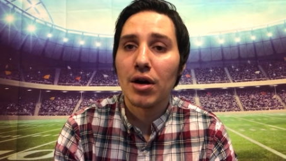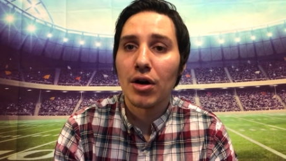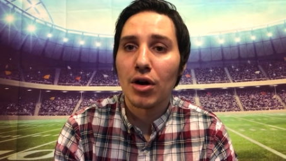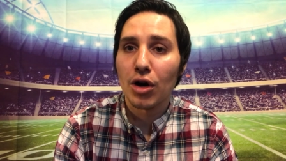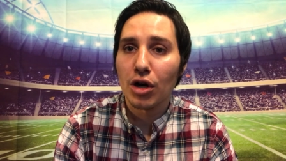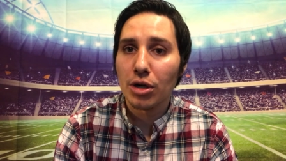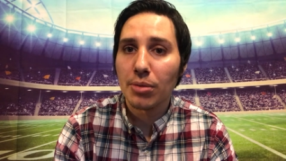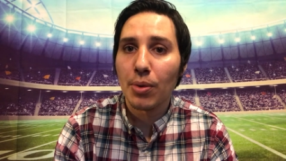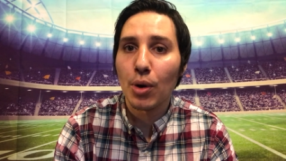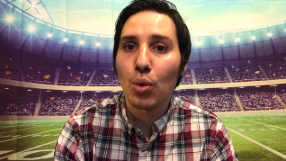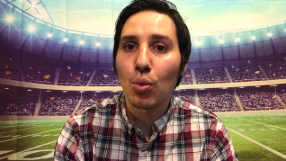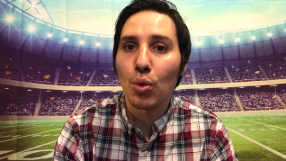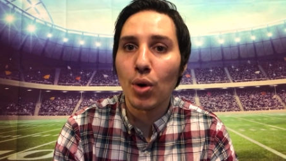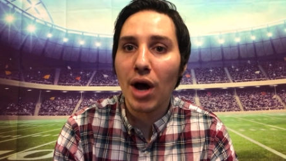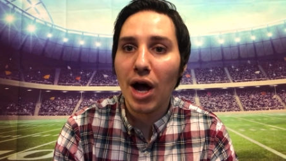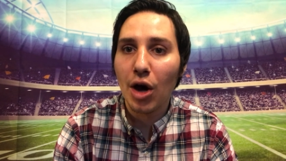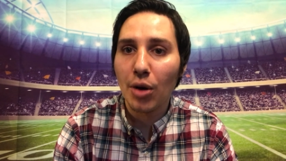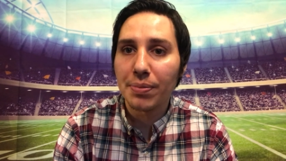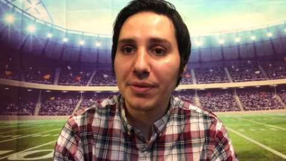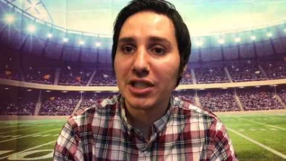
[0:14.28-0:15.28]
Herbert will
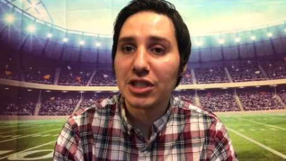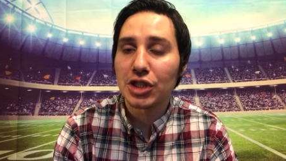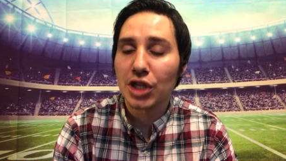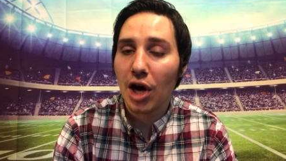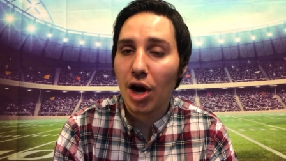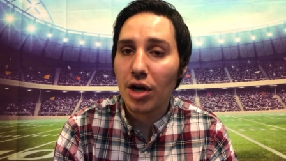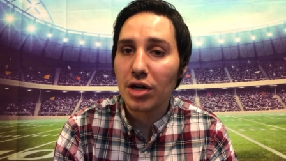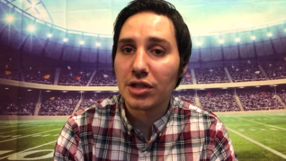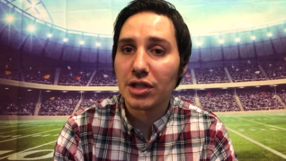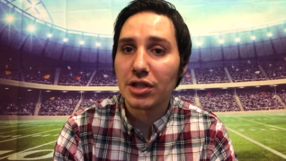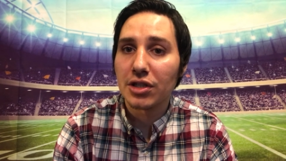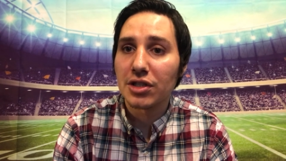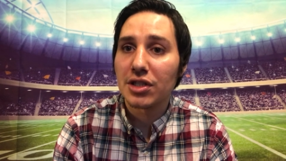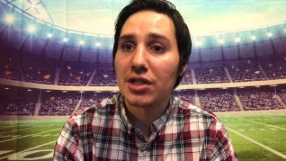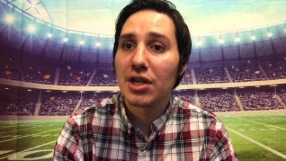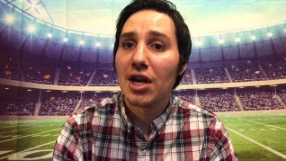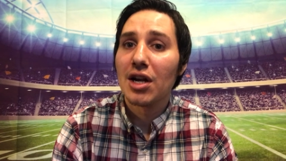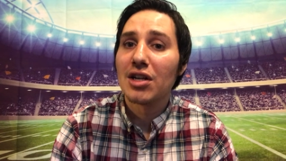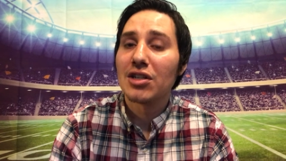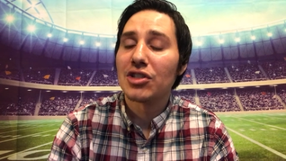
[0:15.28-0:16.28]
help the Chargers
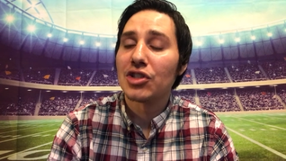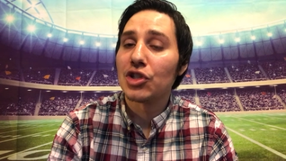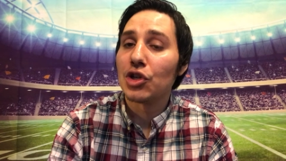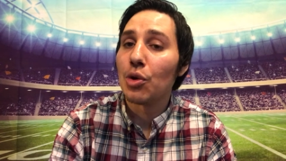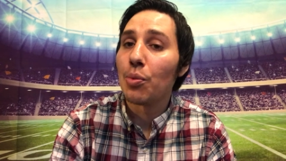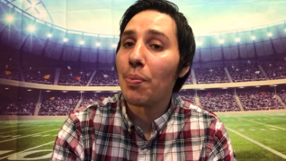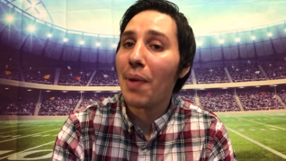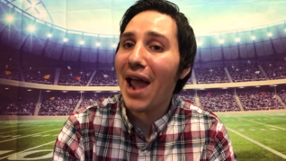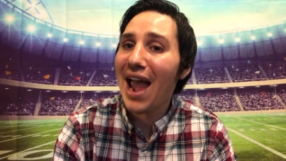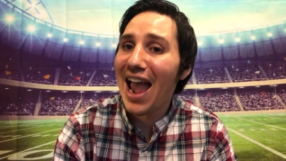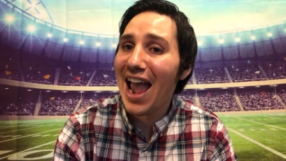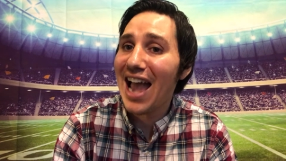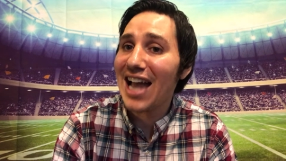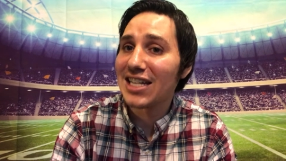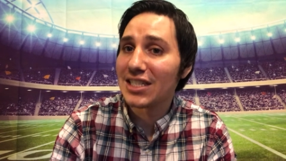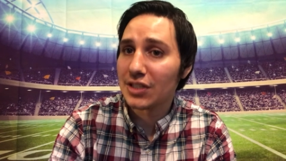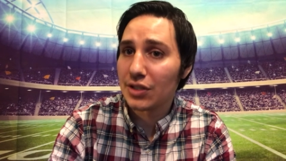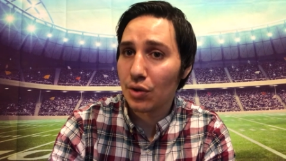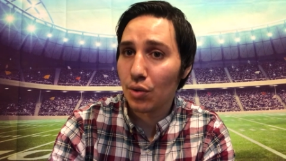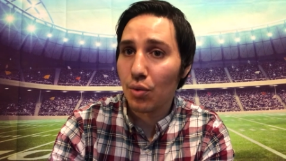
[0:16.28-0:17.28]

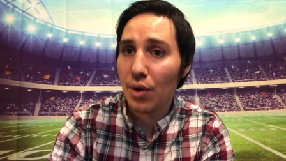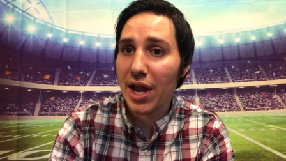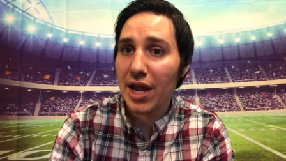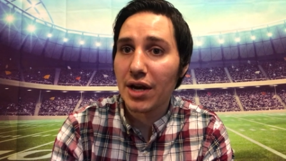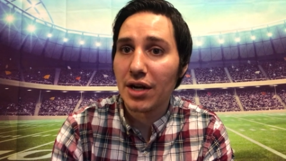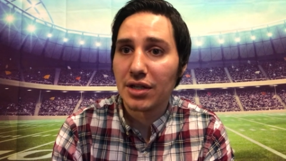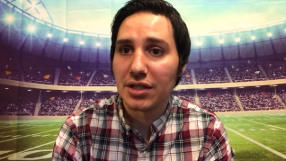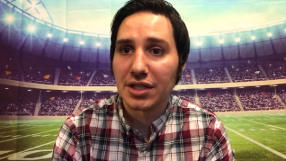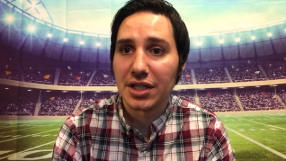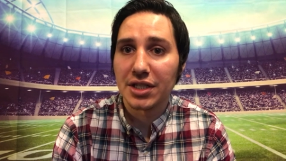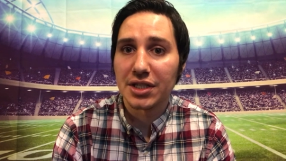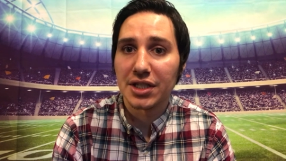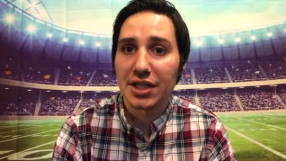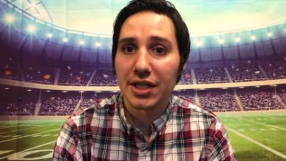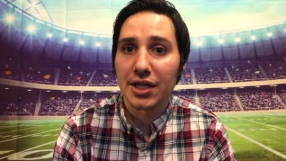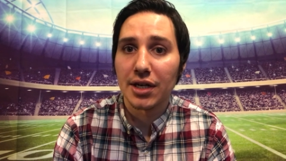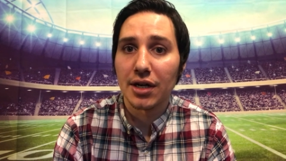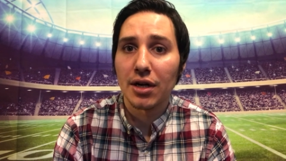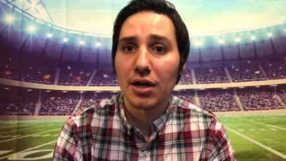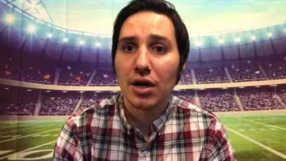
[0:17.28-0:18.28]
surpass the Raiders this
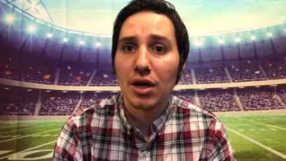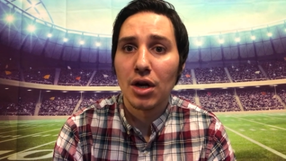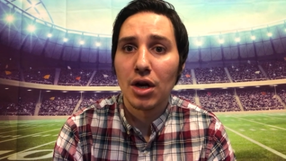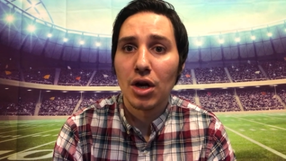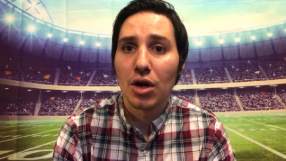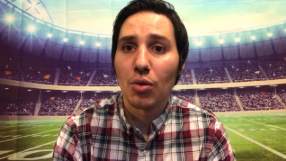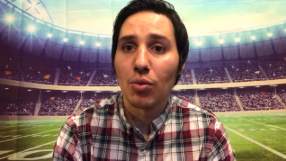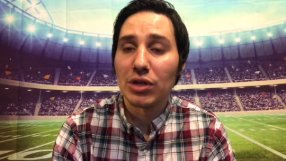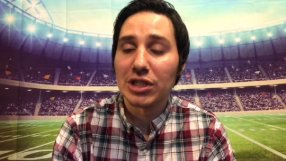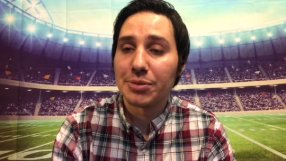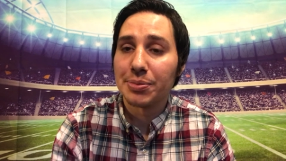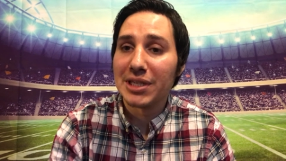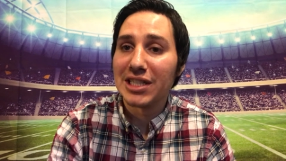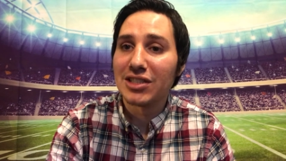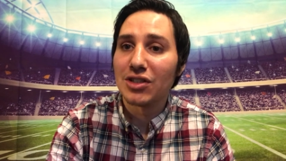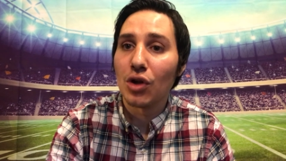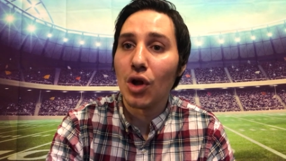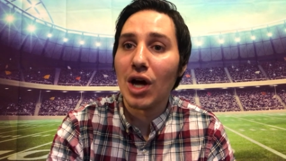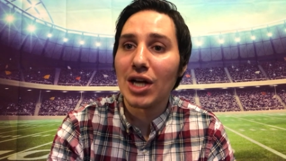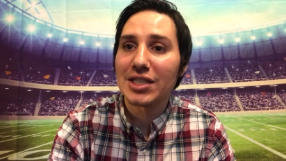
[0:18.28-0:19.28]
year, which
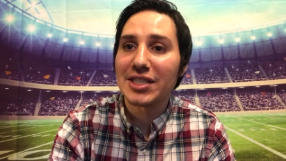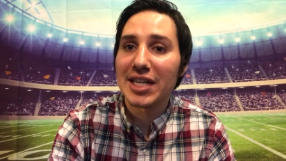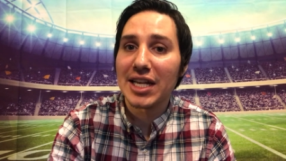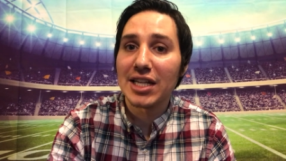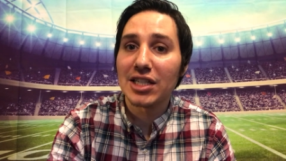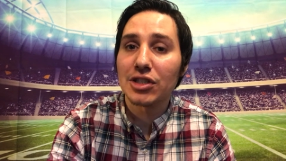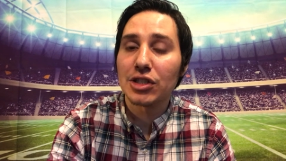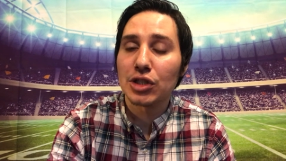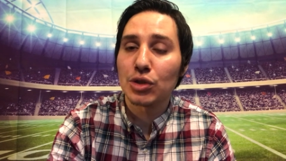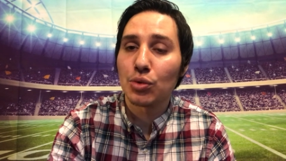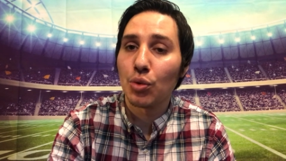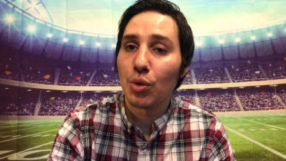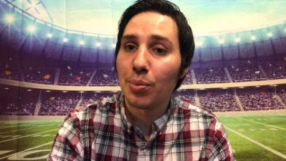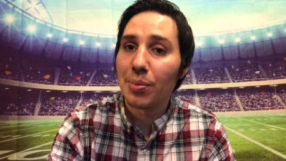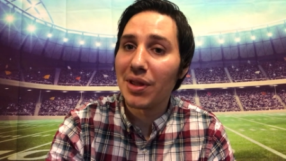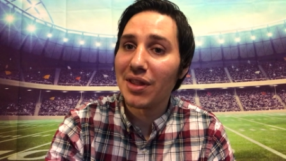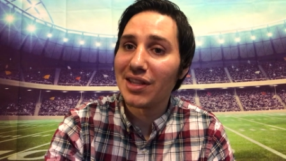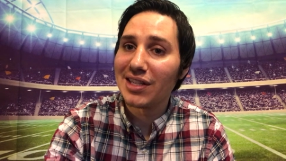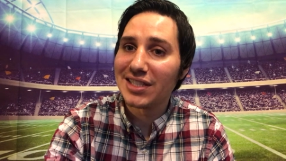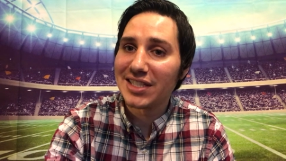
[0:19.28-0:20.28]
means Los Angeles will
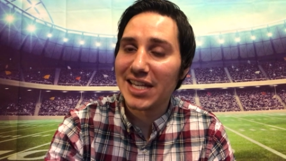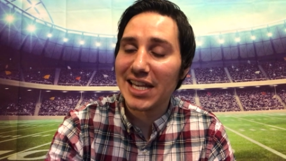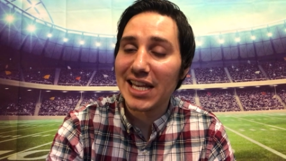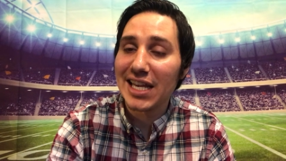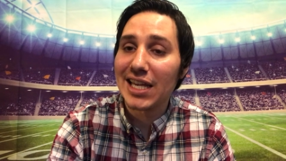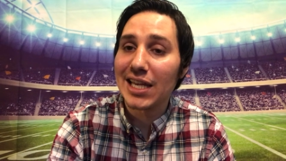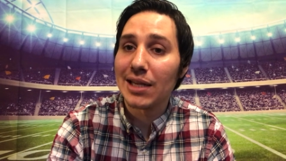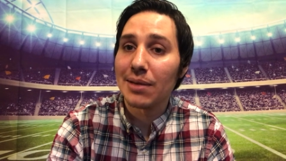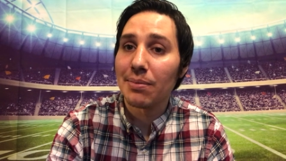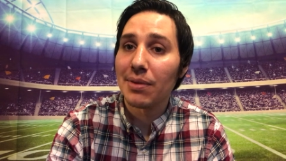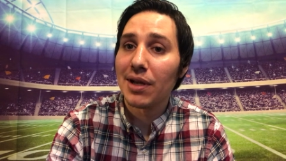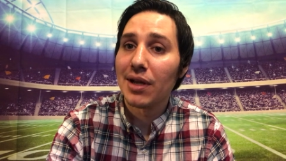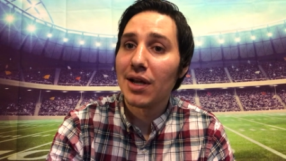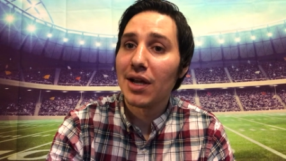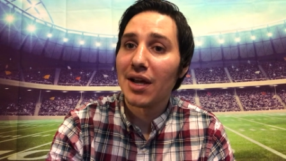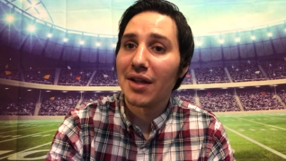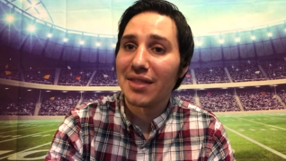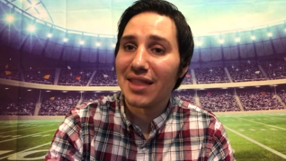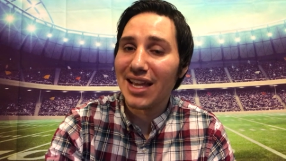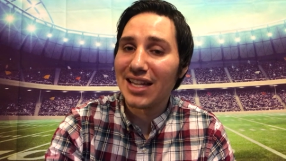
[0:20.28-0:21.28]
be the team
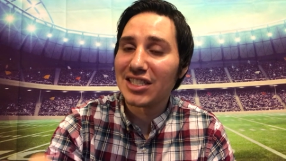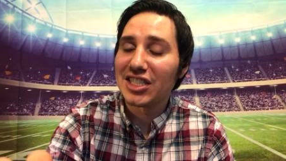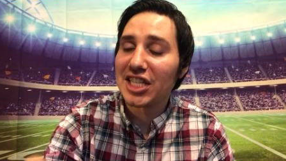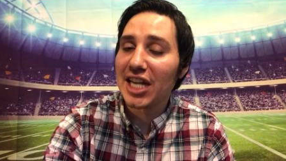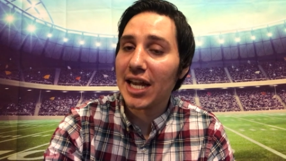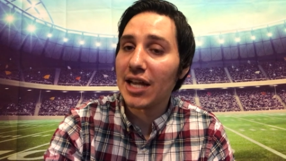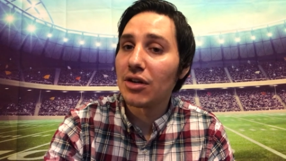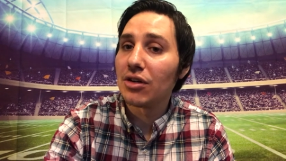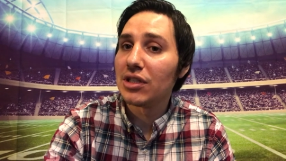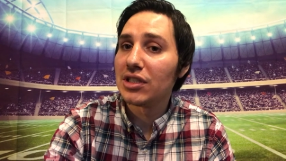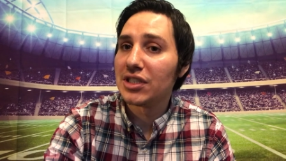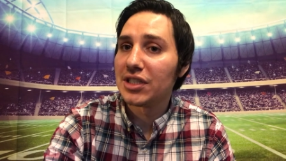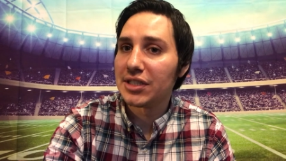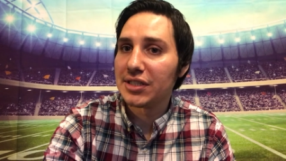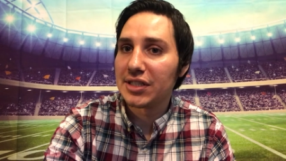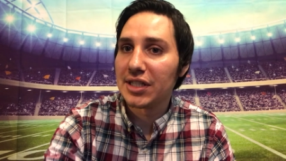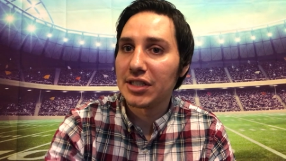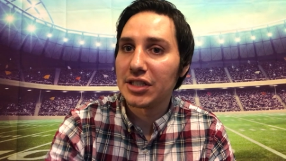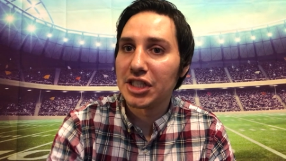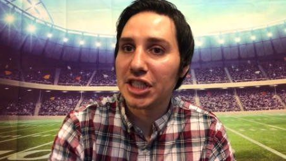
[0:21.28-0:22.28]
that
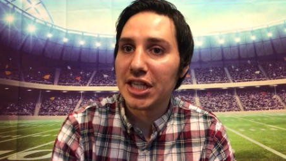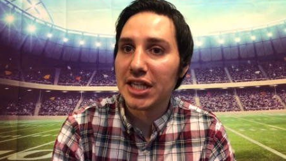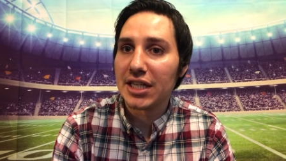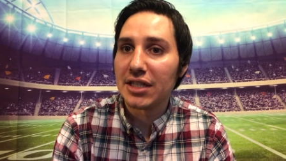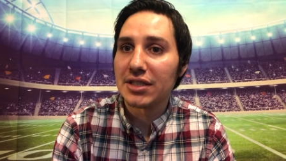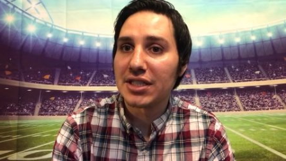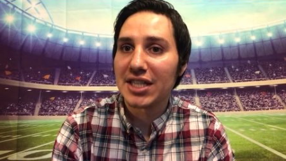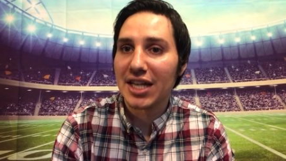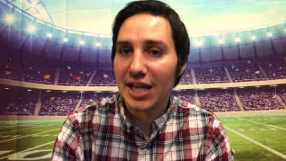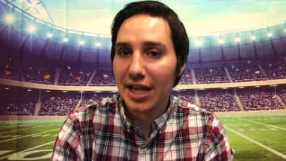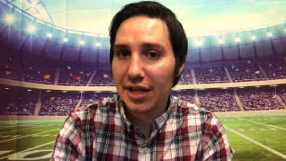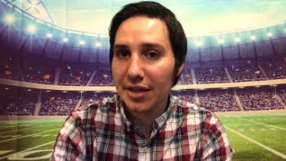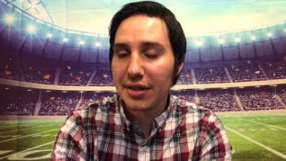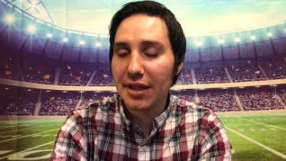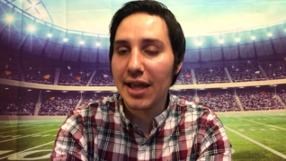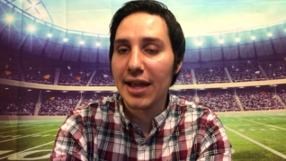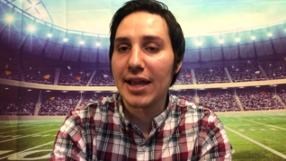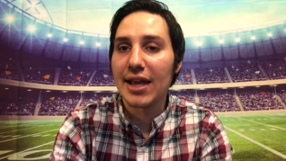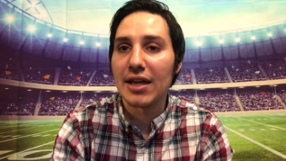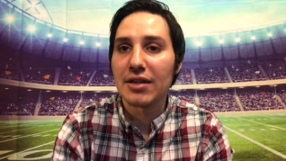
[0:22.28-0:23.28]
challenges the Chiefs in
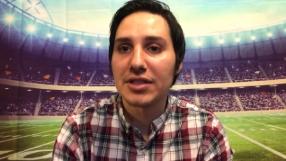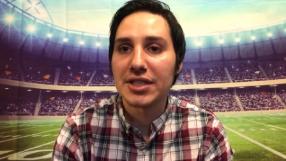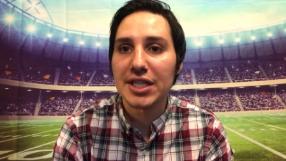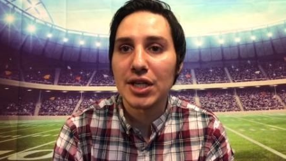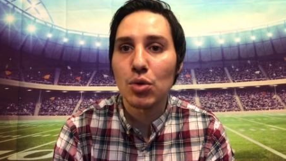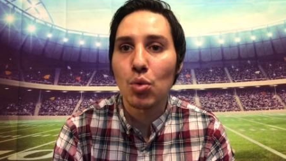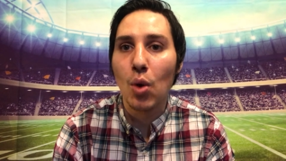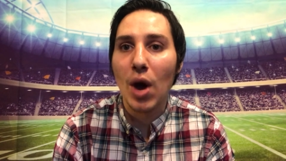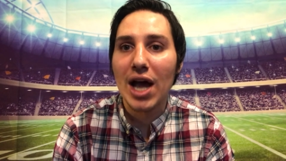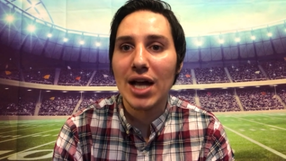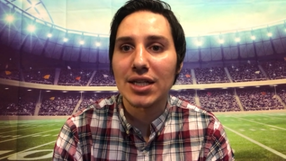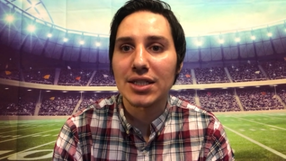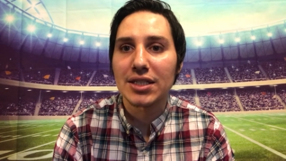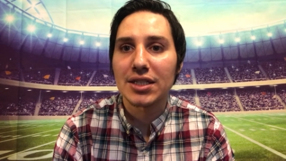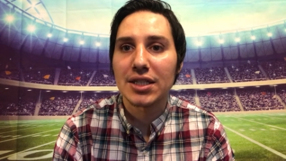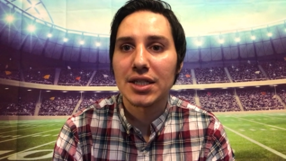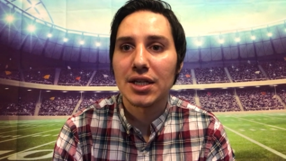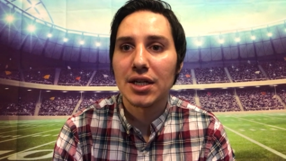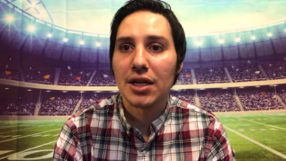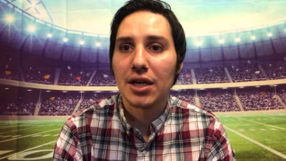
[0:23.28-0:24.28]
the AFC
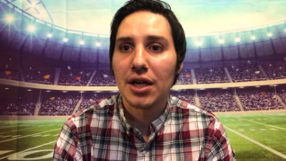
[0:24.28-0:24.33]
West.